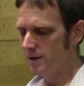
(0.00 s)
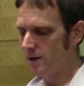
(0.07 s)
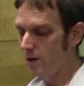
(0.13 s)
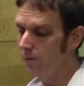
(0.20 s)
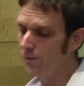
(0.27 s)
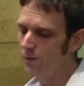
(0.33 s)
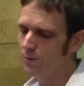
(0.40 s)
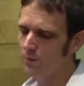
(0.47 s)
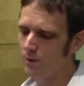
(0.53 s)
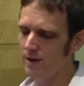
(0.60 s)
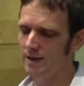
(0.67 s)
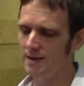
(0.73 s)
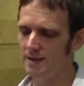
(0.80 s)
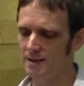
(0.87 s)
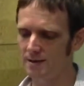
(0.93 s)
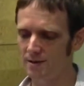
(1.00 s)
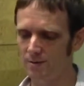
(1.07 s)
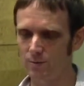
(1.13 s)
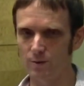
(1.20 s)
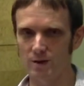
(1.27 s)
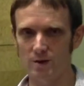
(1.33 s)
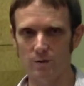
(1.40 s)
helpful press
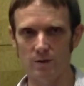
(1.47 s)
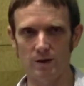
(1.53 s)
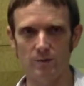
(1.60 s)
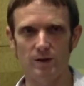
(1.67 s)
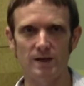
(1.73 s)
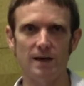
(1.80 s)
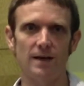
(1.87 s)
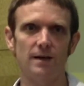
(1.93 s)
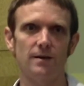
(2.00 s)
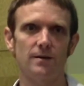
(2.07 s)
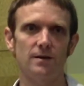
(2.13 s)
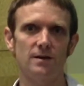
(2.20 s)
was the one that we got